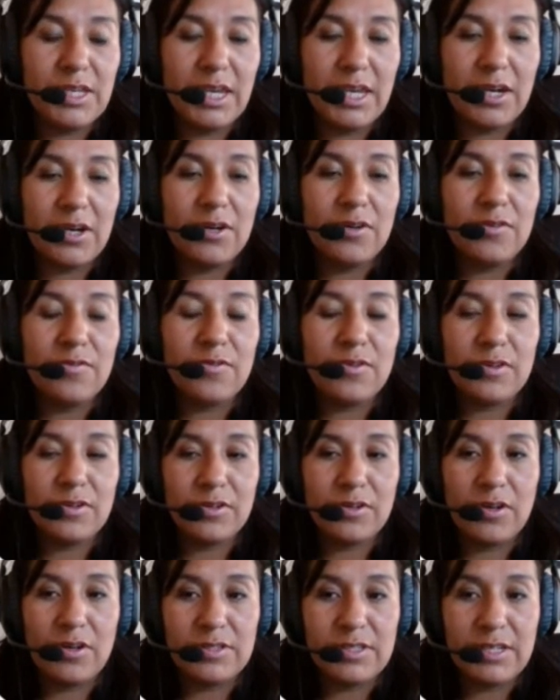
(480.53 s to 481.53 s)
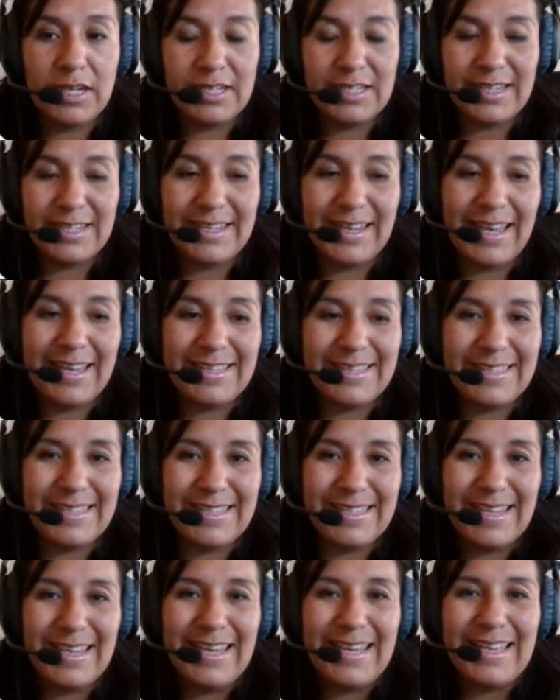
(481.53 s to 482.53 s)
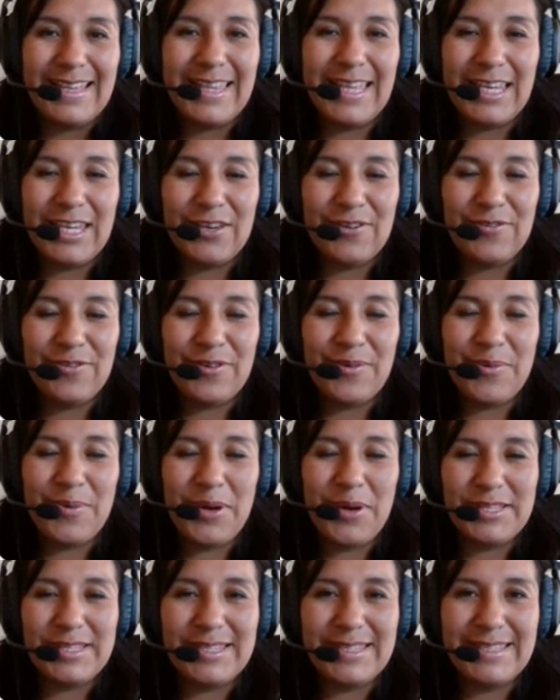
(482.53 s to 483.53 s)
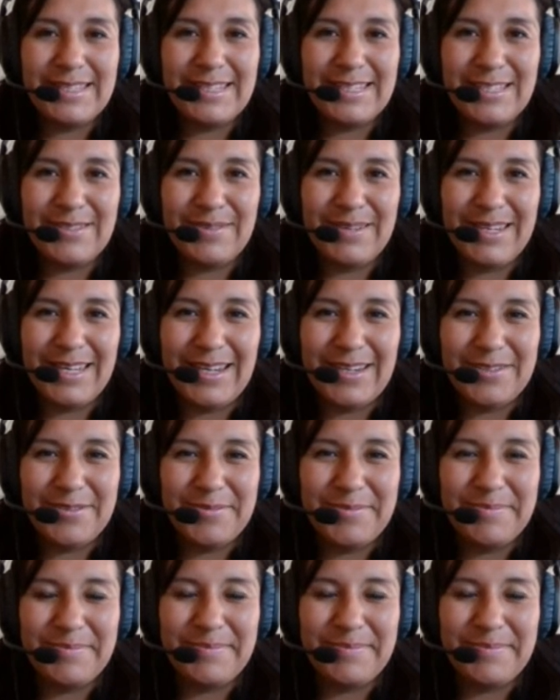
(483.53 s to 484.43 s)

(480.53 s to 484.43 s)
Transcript: there for contacting us. Thank you for watching this video.